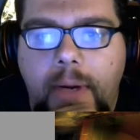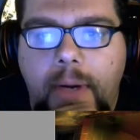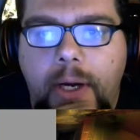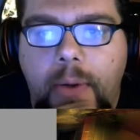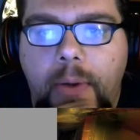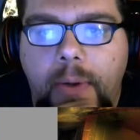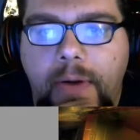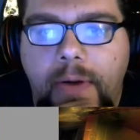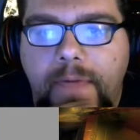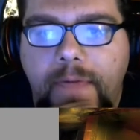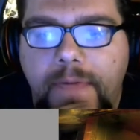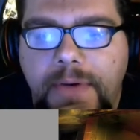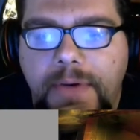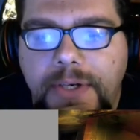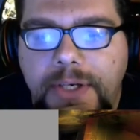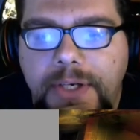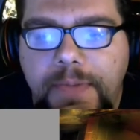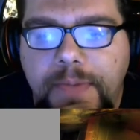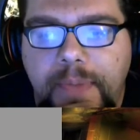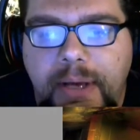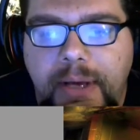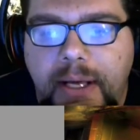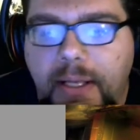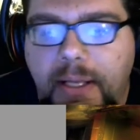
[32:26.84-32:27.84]
going for
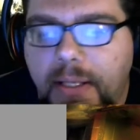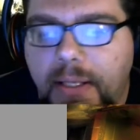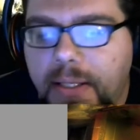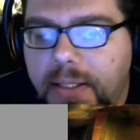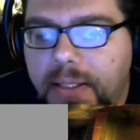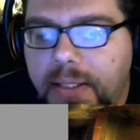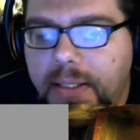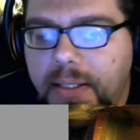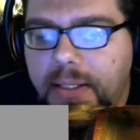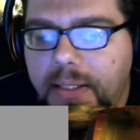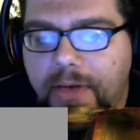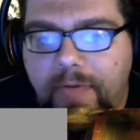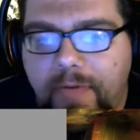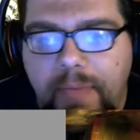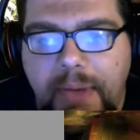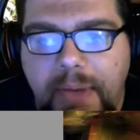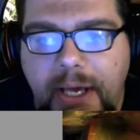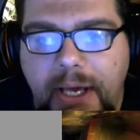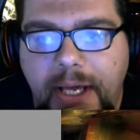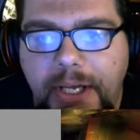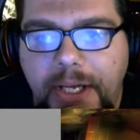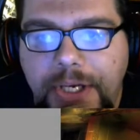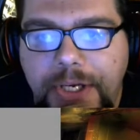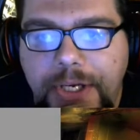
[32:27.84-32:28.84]
spells? Do you have a
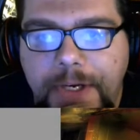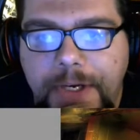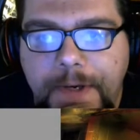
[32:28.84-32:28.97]
page?